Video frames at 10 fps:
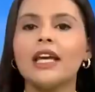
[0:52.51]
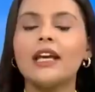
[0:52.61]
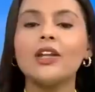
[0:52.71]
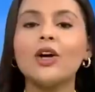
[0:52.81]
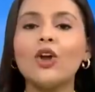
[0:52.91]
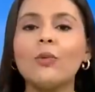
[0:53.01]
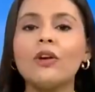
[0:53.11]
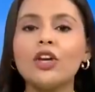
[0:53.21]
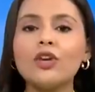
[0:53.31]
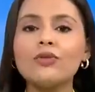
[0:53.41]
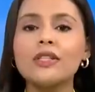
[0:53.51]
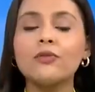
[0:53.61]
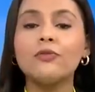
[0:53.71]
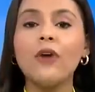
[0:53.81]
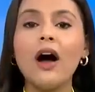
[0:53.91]
In other global news,
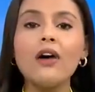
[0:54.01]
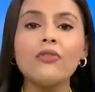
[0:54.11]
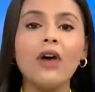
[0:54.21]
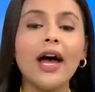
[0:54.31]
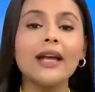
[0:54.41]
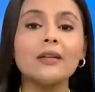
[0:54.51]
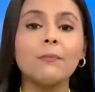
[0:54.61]
the far right